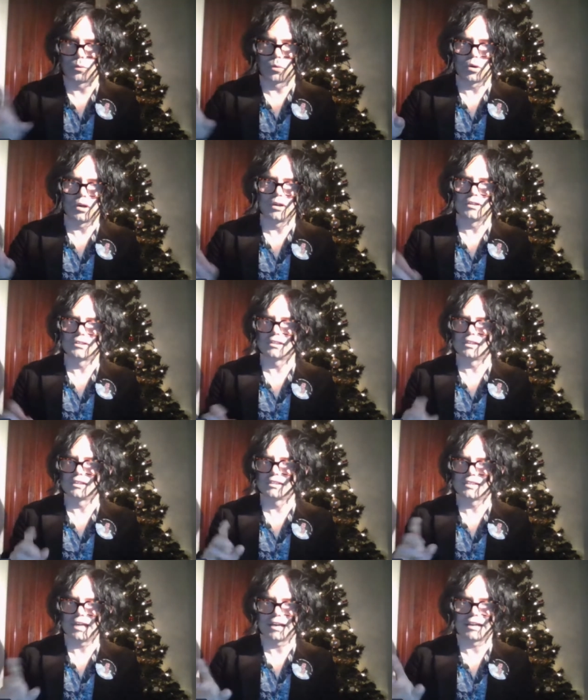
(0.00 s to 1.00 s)
words in the
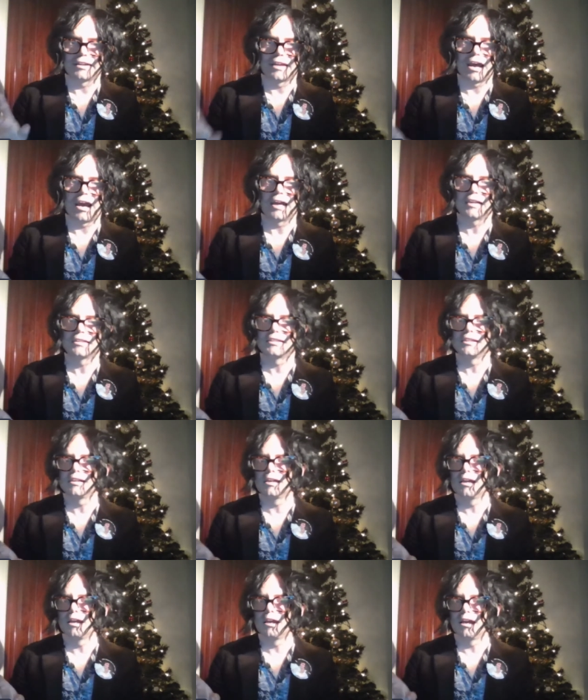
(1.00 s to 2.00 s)
second act,
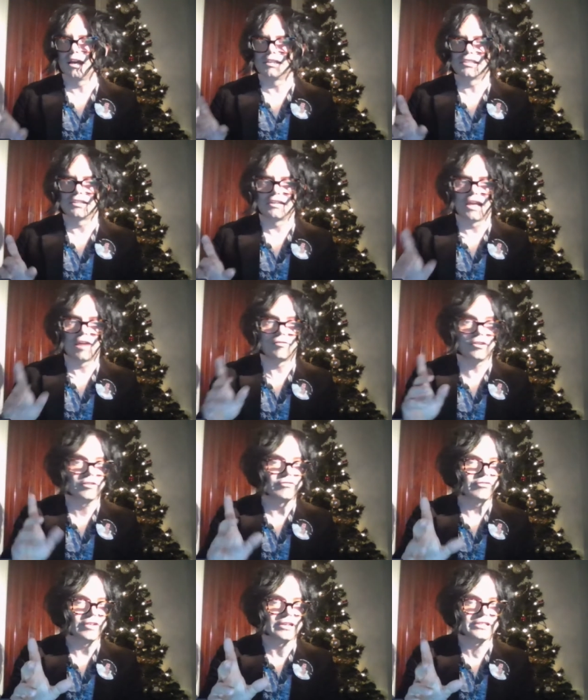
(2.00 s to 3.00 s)
I should never
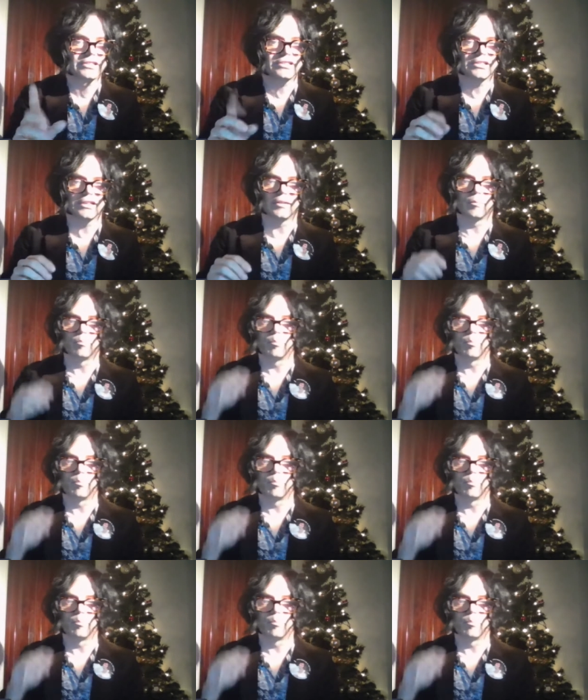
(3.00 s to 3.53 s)
have finished it,